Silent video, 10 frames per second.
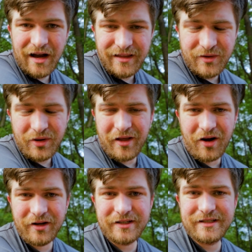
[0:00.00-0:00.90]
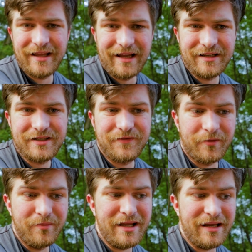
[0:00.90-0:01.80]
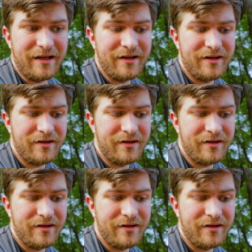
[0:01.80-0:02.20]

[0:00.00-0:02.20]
I think one of the hardest things for me